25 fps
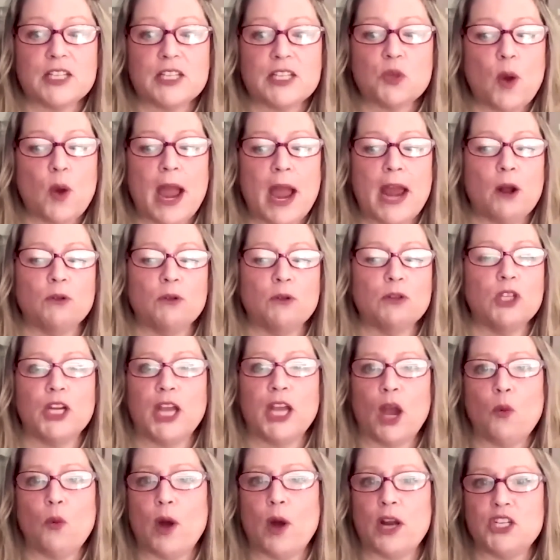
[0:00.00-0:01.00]
That's why I don't
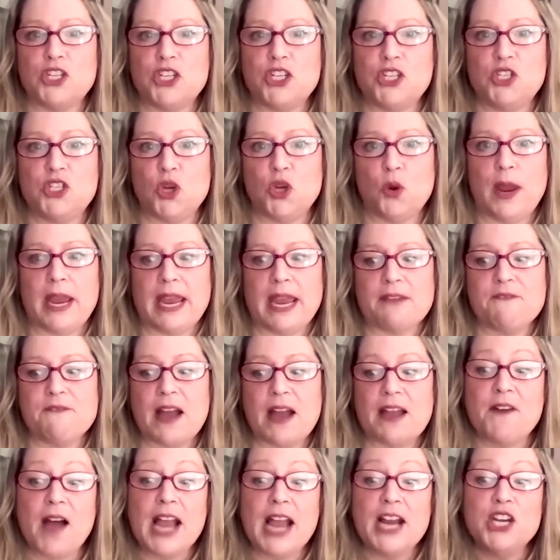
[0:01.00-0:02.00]
look at what she's doing.
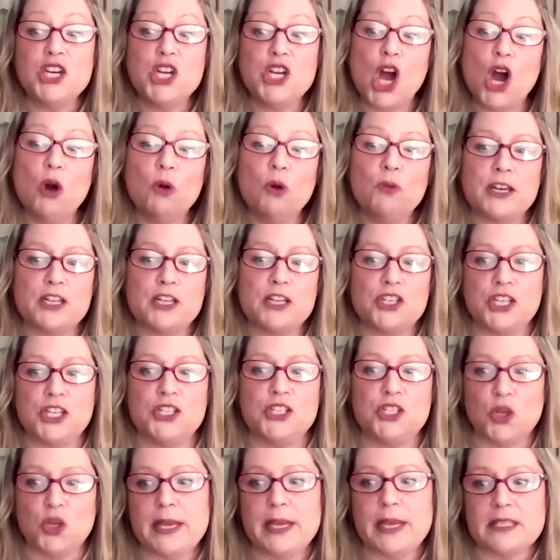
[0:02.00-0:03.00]
If I know that
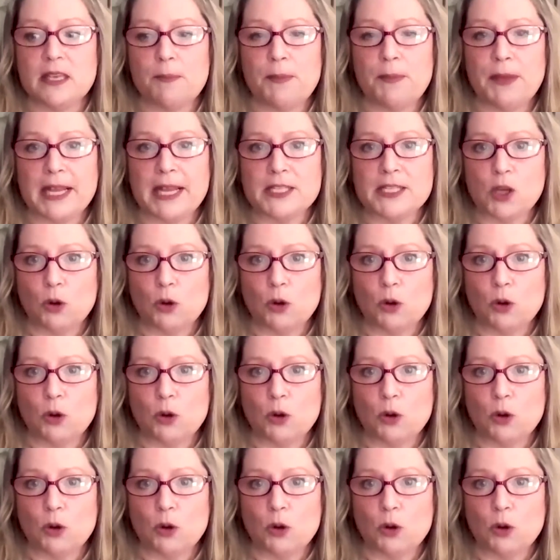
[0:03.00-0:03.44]
she's doing something,